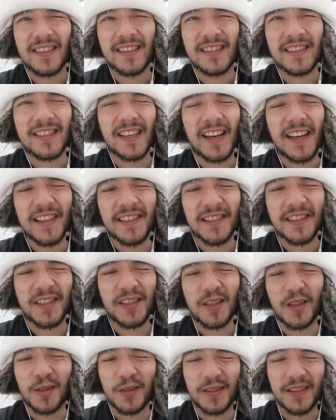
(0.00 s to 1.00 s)
And science
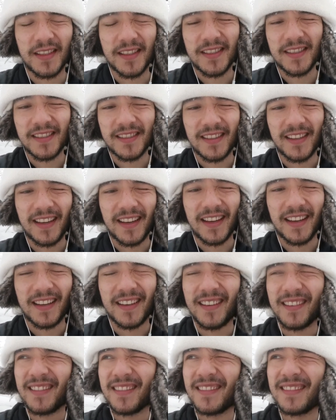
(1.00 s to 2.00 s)
shows us
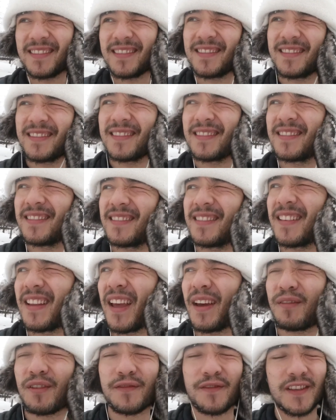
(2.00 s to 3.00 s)
that
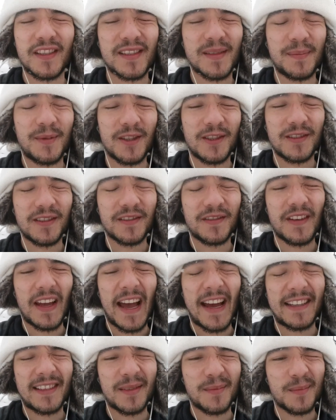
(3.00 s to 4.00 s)
everything is built of
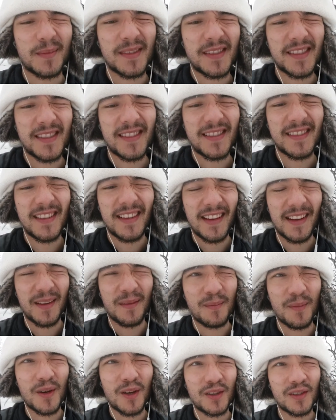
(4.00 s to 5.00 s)
atoms,
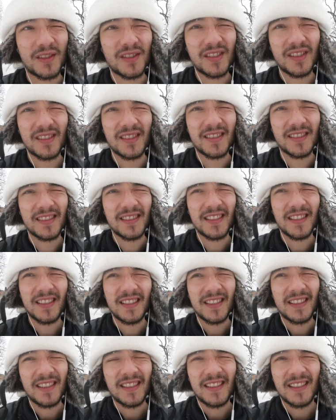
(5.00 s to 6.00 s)
and most
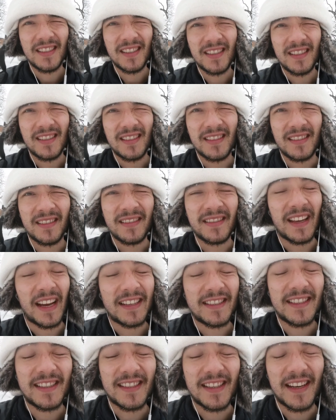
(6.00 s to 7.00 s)

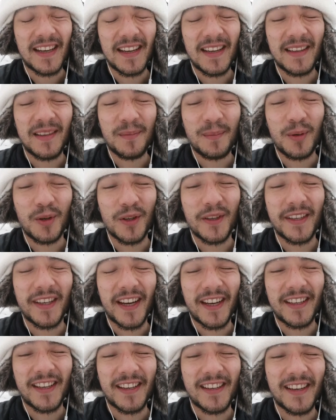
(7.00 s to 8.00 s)

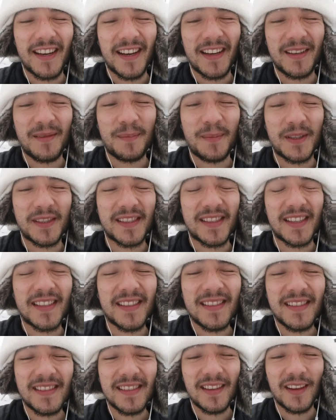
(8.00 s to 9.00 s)

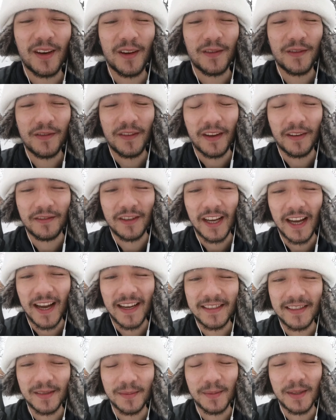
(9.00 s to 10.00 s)
99.999% of every
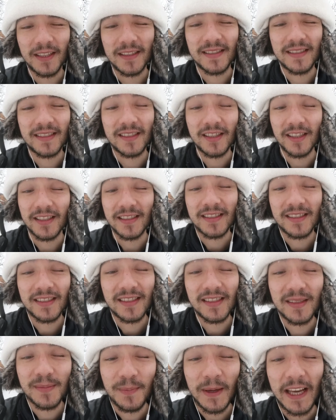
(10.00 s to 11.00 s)
atom is
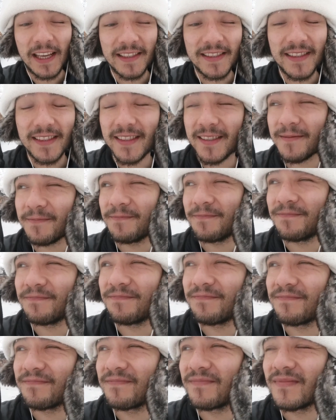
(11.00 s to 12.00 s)
just space.
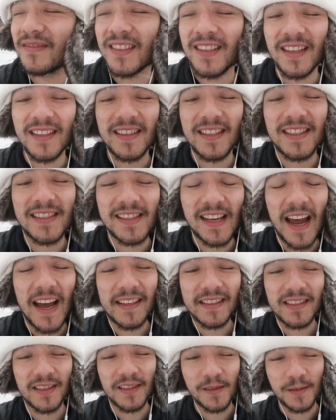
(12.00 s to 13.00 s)
And these
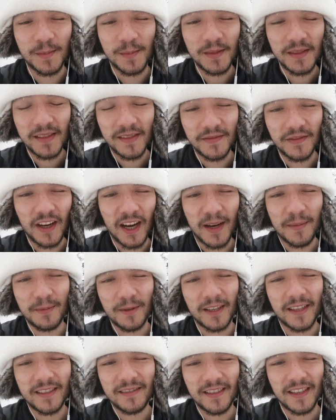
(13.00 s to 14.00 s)
atoms
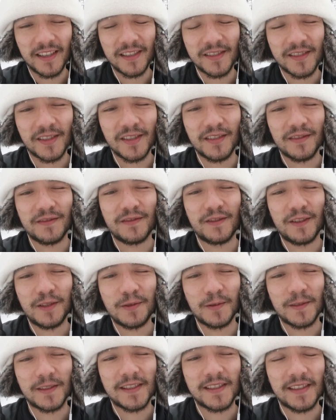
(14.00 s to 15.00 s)
vibrate at a certain
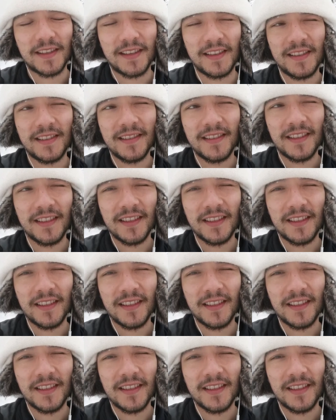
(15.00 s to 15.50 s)
frequency,